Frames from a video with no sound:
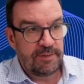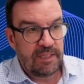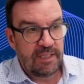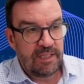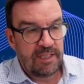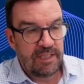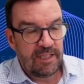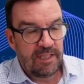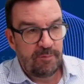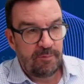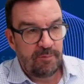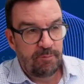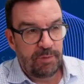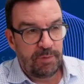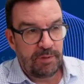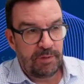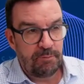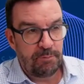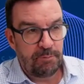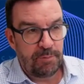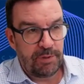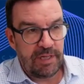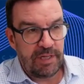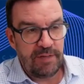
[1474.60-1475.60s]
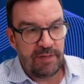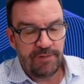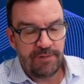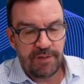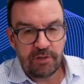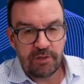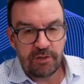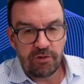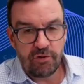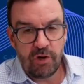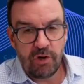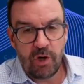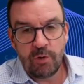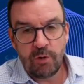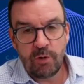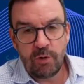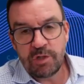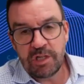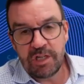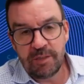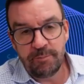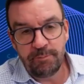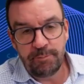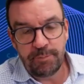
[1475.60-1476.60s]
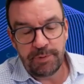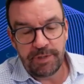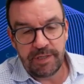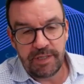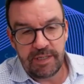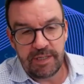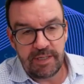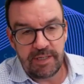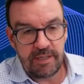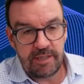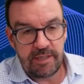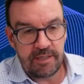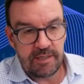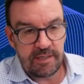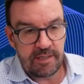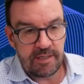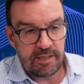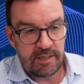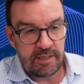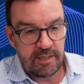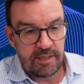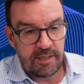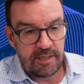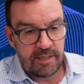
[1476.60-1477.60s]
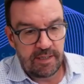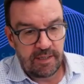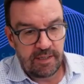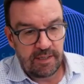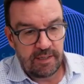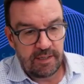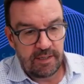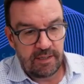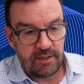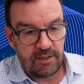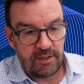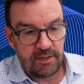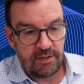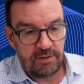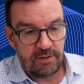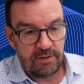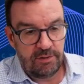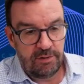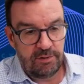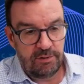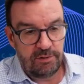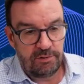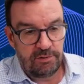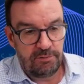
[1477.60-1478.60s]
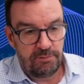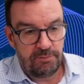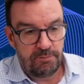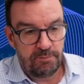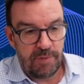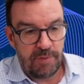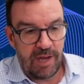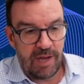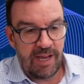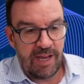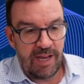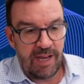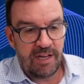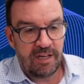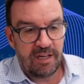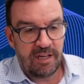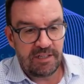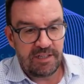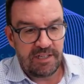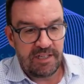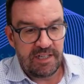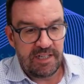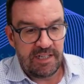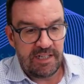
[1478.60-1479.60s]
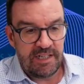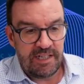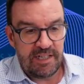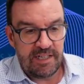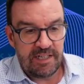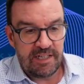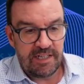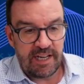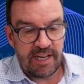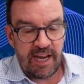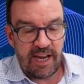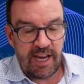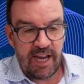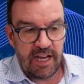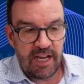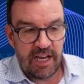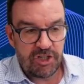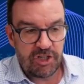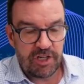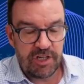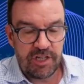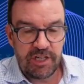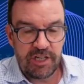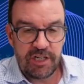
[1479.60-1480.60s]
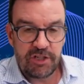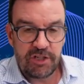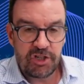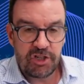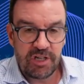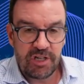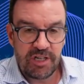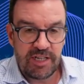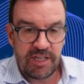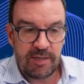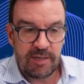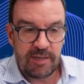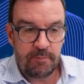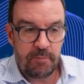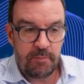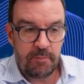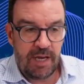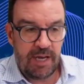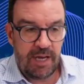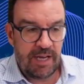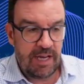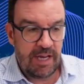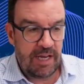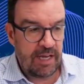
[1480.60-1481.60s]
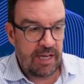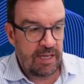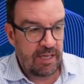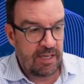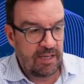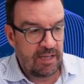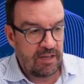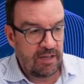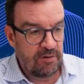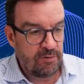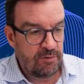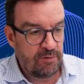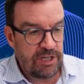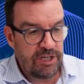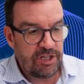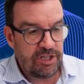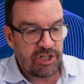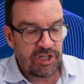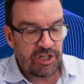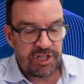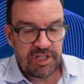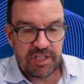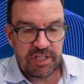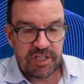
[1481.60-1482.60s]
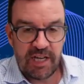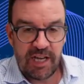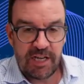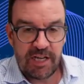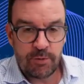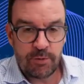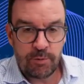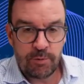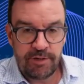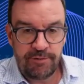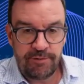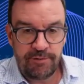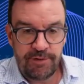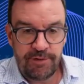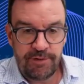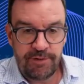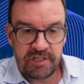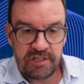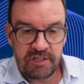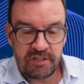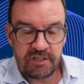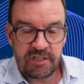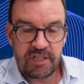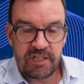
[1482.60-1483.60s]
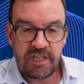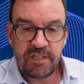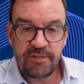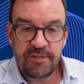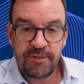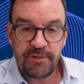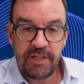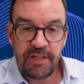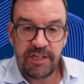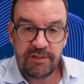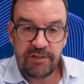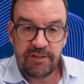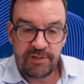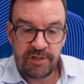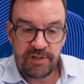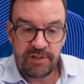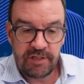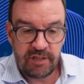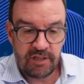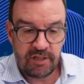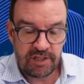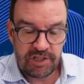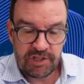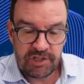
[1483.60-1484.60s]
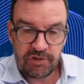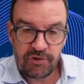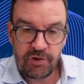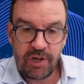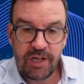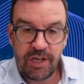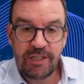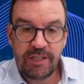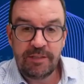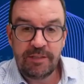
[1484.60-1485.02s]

but even growth companies who may not need the cash initially may reach a stage where they're very successful here in Australia,